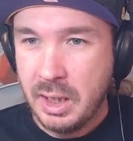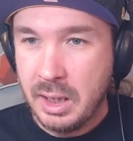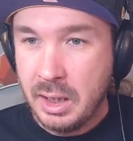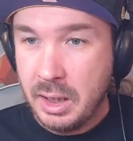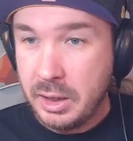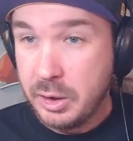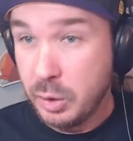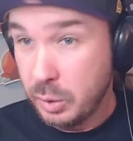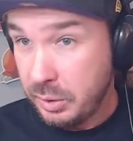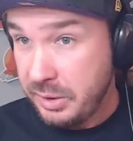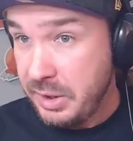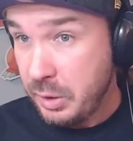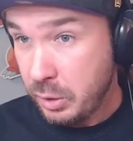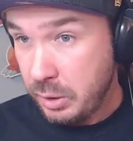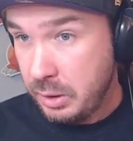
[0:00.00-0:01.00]
your
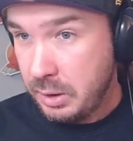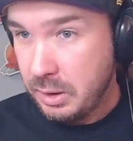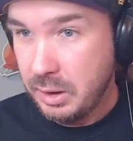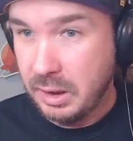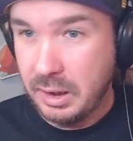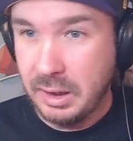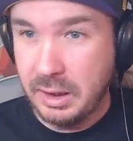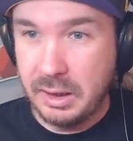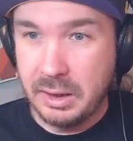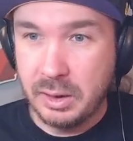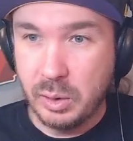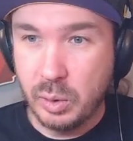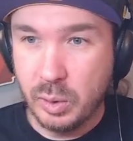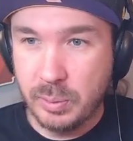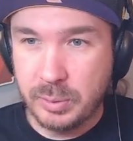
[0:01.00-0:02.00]
leader,
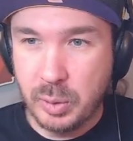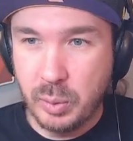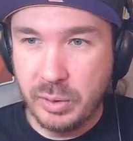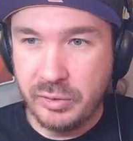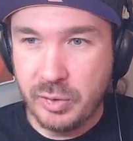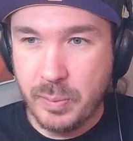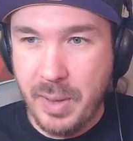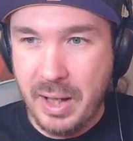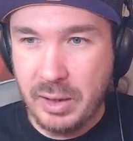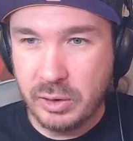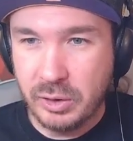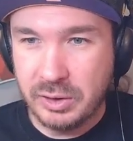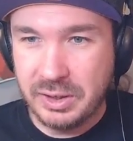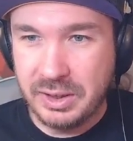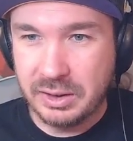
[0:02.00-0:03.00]
or up to one of your battle
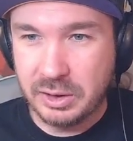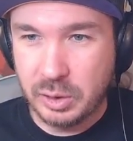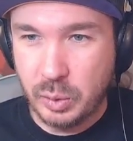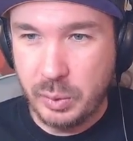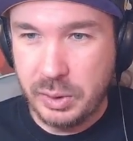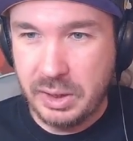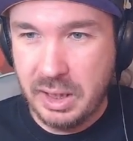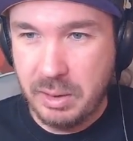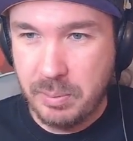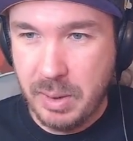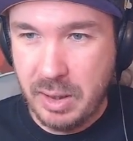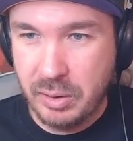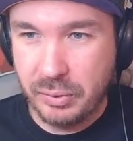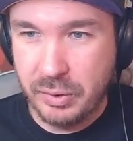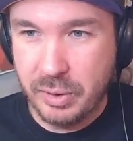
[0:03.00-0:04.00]
cards, and gets 20k
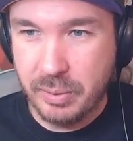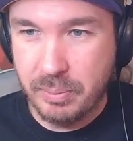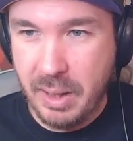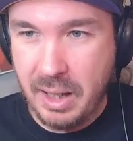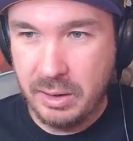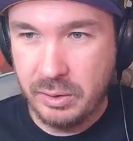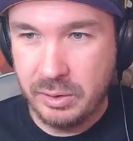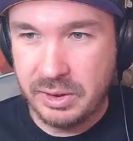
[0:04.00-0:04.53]
power for the battle.